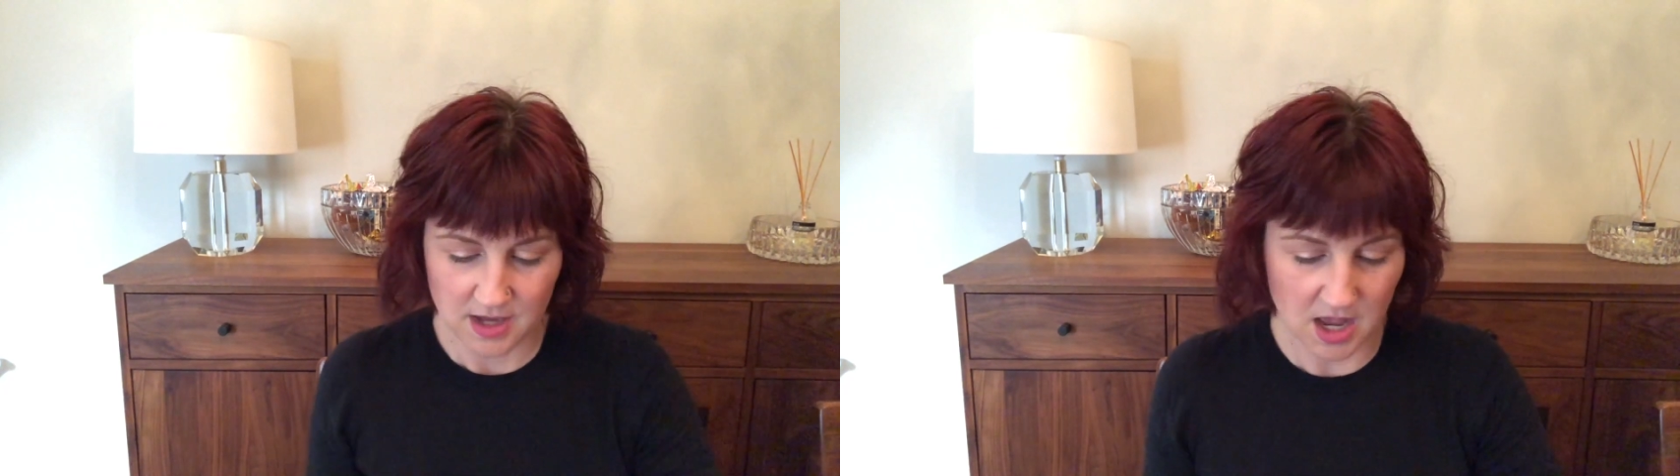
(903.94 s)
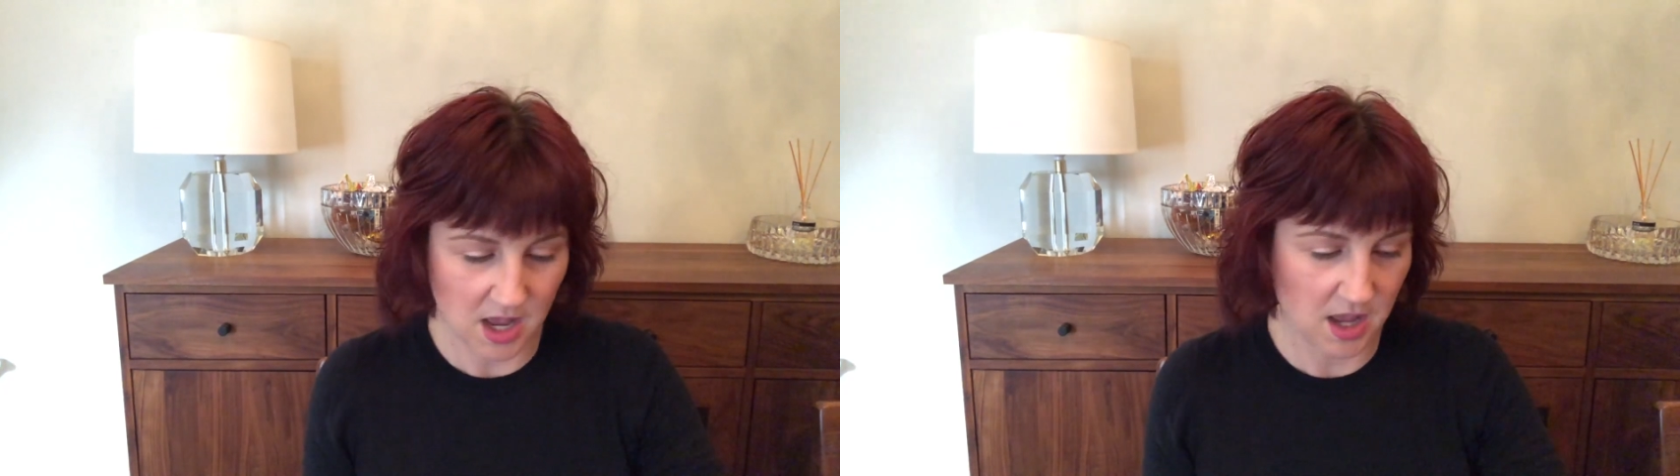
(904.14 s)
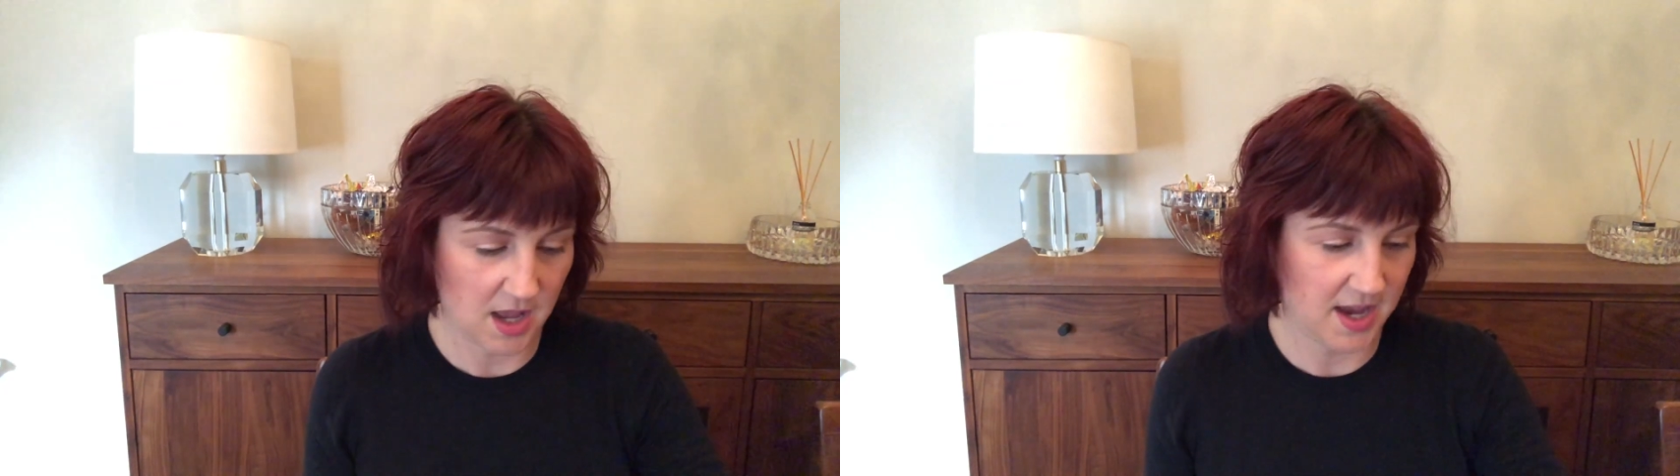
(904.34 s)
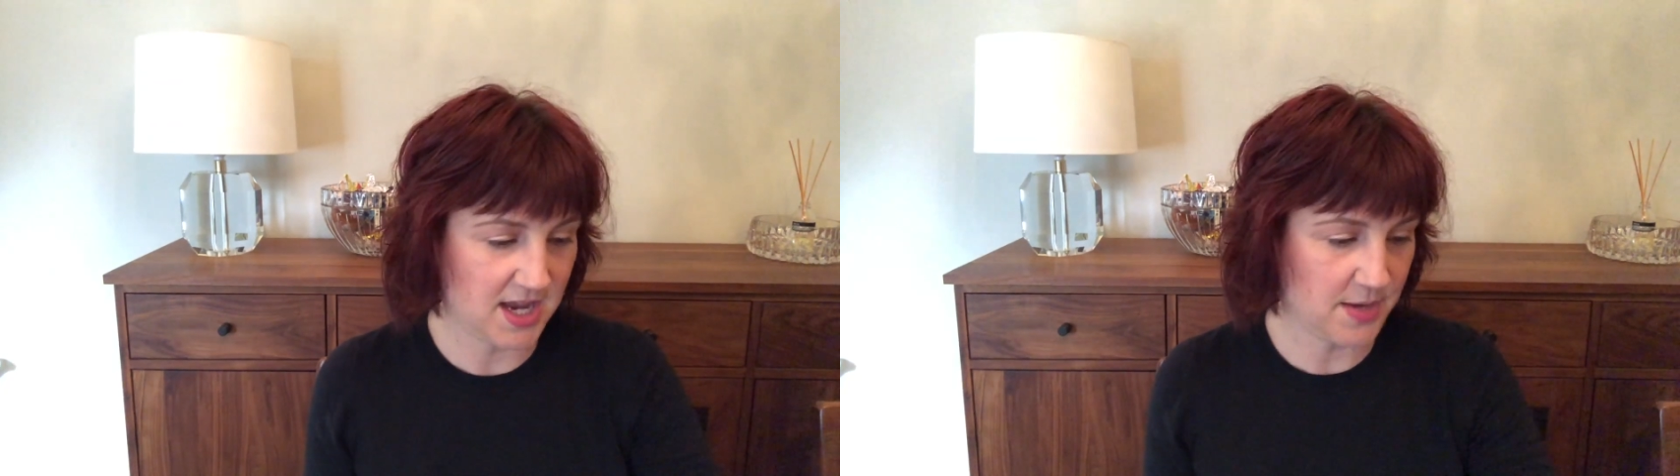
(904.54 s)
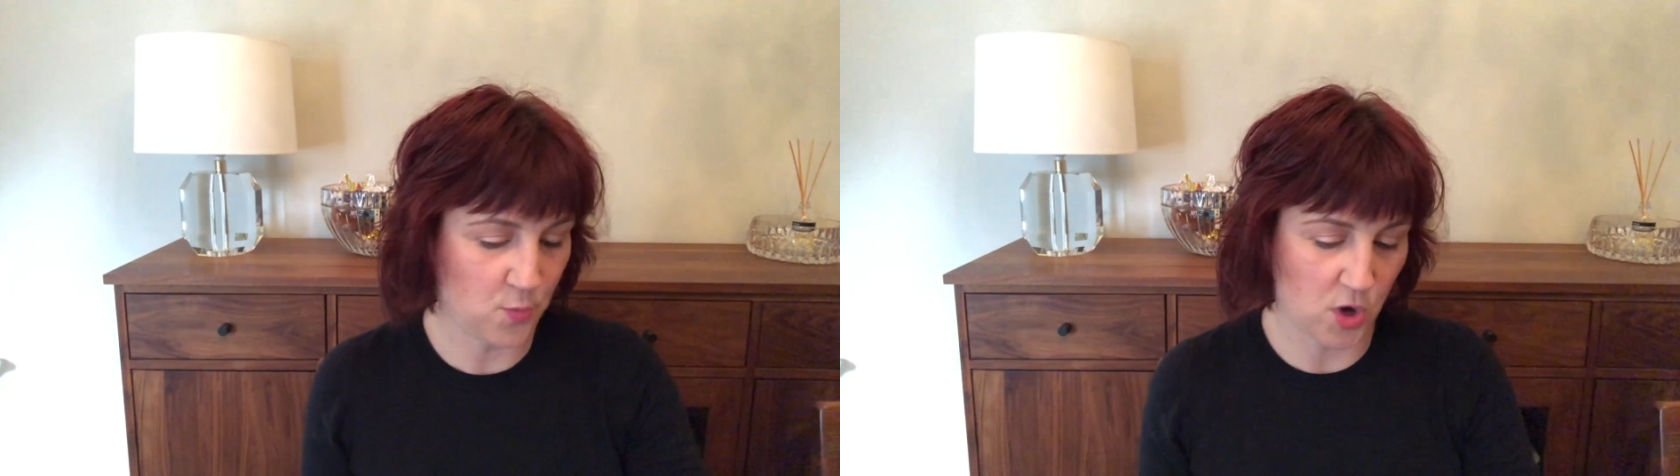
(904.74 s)
I
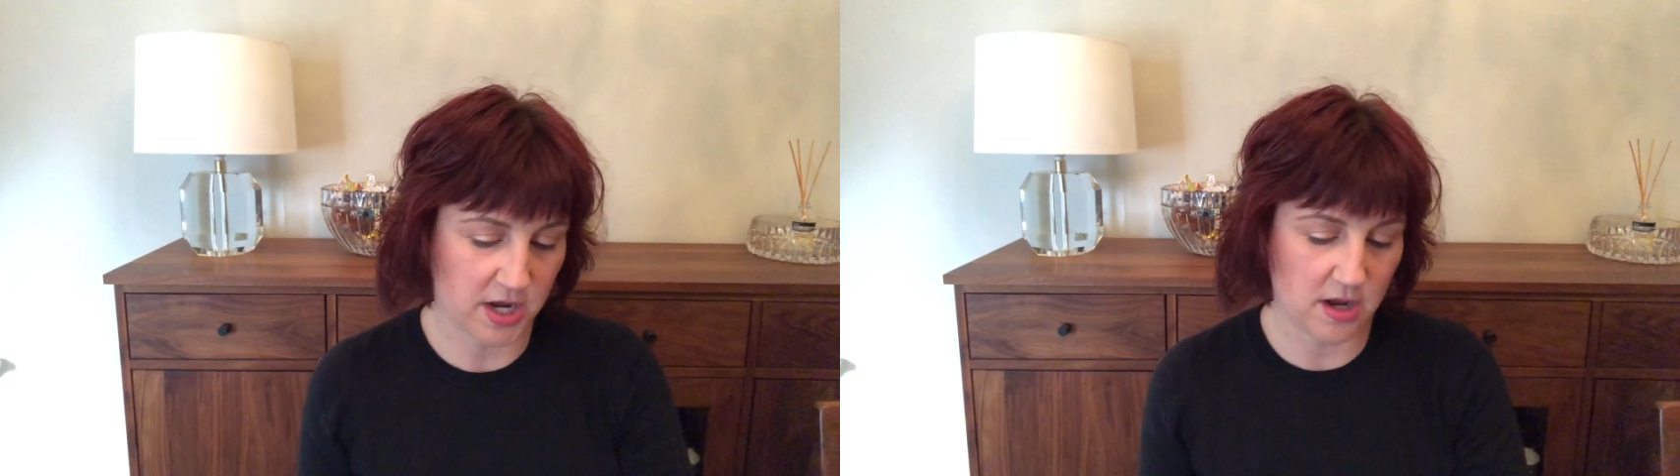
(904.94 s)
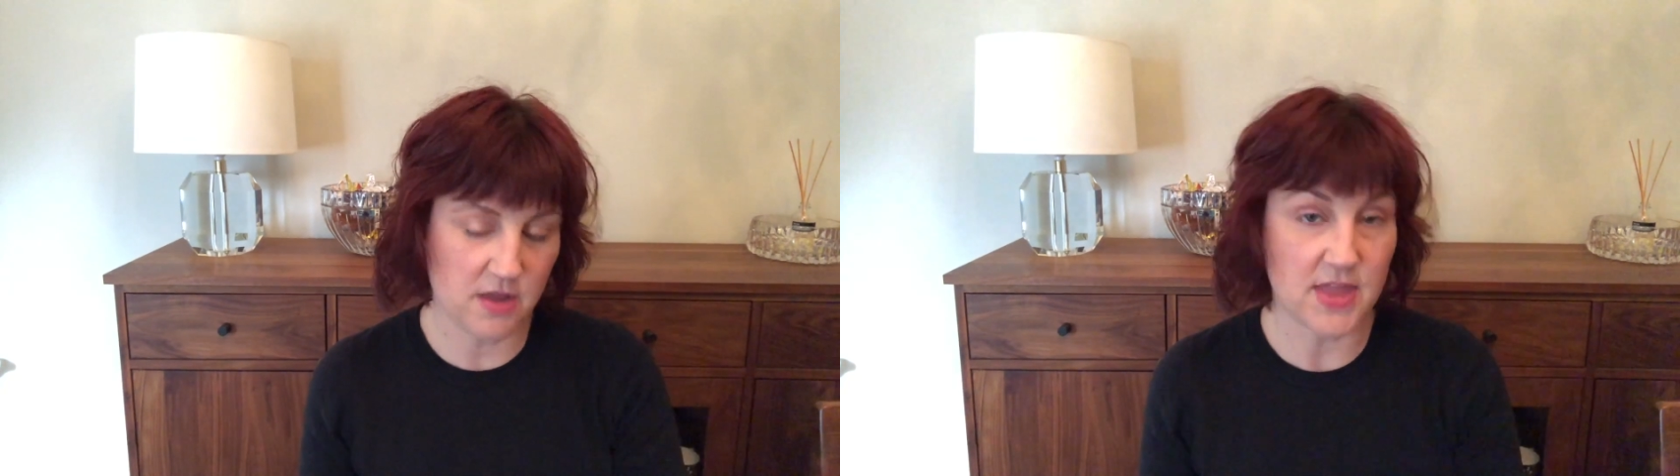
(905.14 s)
am working on